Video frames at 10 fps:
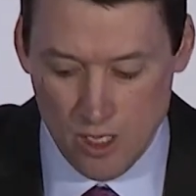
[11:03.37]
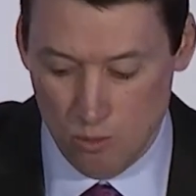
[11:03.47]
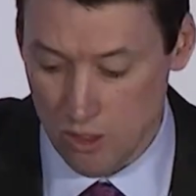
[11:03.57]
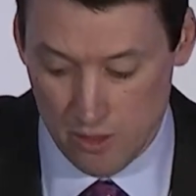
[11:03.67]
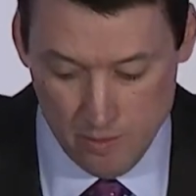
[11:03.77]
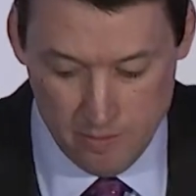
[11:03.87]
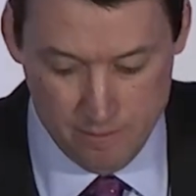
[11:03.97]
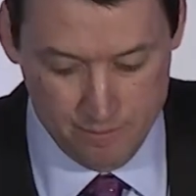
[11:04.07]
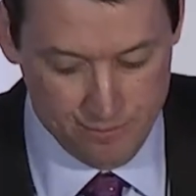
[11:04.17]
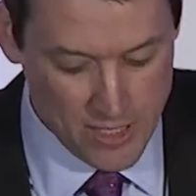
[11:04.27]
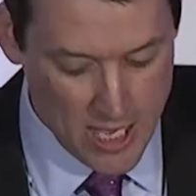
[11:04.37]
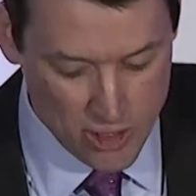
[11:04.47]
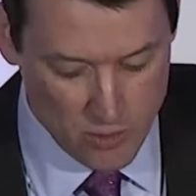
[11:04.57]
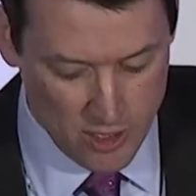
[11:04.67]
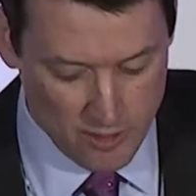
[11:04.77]
Well, in
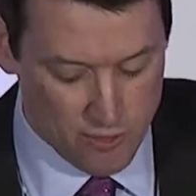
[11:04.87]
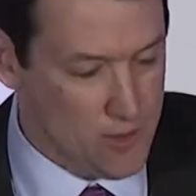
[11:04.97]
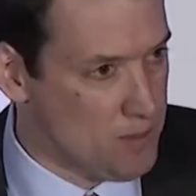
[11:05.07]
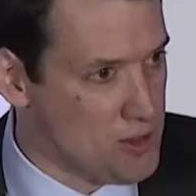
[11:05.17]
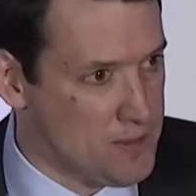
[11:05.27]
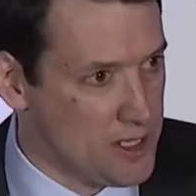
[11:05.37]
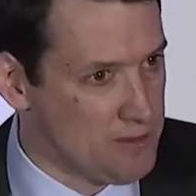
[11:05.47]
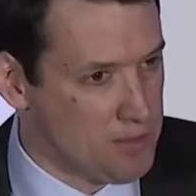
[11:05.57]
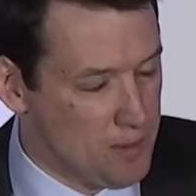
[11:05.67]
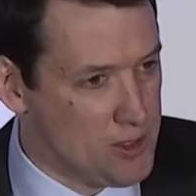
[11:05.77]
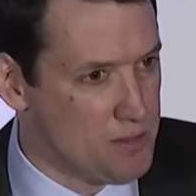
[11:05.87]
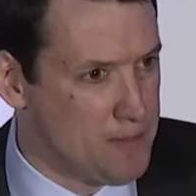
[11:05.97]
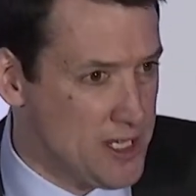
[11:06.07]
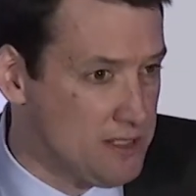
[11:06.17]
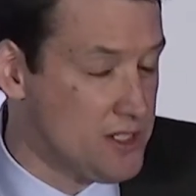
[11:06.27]
actuality, from their perspective, purpose
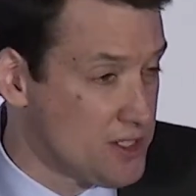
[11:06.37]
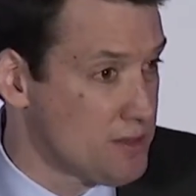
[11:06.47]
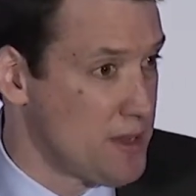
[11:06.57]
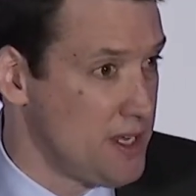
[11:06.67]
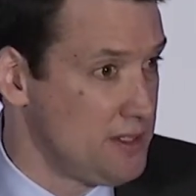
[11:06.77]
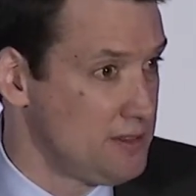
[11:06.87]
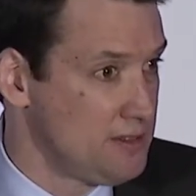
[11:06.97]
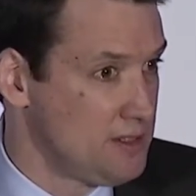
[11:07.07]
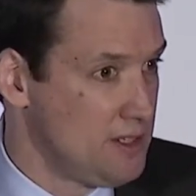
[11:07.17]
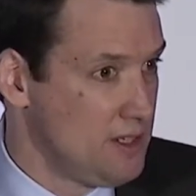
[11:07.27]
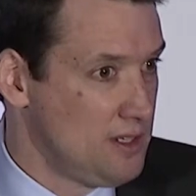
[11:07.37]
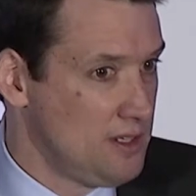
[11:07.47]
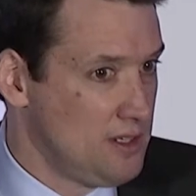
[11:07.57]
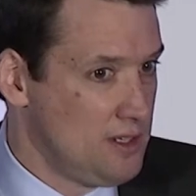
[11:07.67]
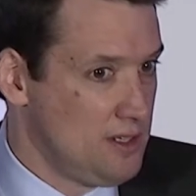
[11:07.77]
basically just meant
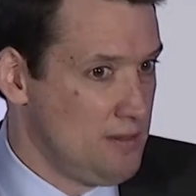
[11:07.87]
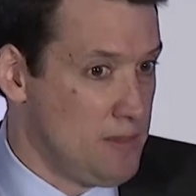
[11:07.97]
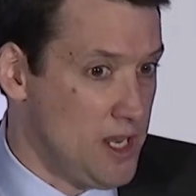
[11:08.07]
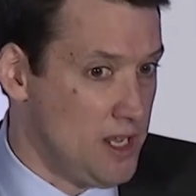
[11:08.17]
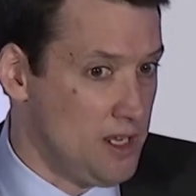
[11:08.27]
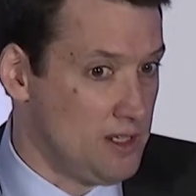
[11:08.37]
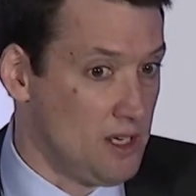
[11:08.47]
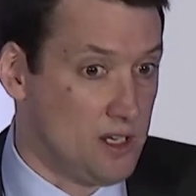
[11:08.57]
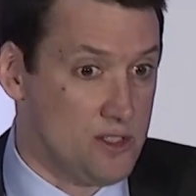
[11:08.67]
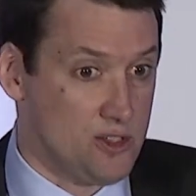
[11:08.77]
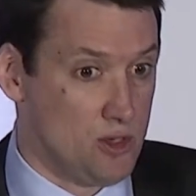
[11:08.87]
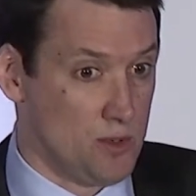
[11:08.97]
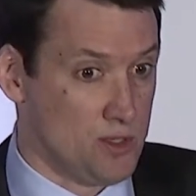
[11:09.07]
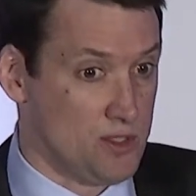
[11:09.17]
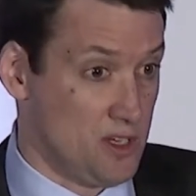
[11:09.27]
meeting a
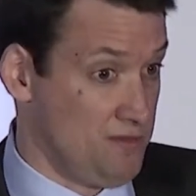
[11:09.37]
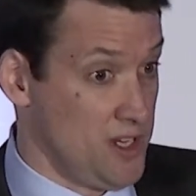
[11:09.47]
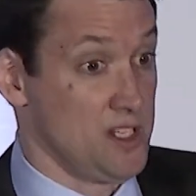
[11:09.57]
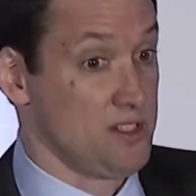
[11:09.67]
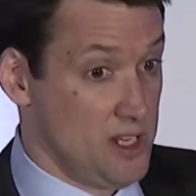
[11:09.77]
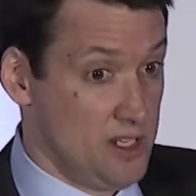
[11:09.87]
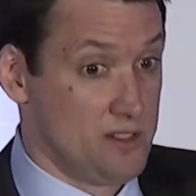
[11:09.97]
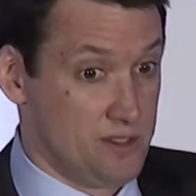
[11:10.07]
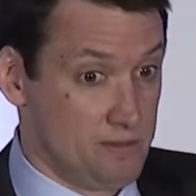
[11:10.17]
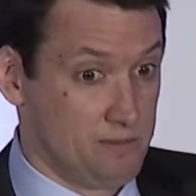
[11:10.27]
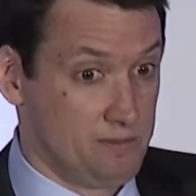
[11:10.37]
consumer's convenience needs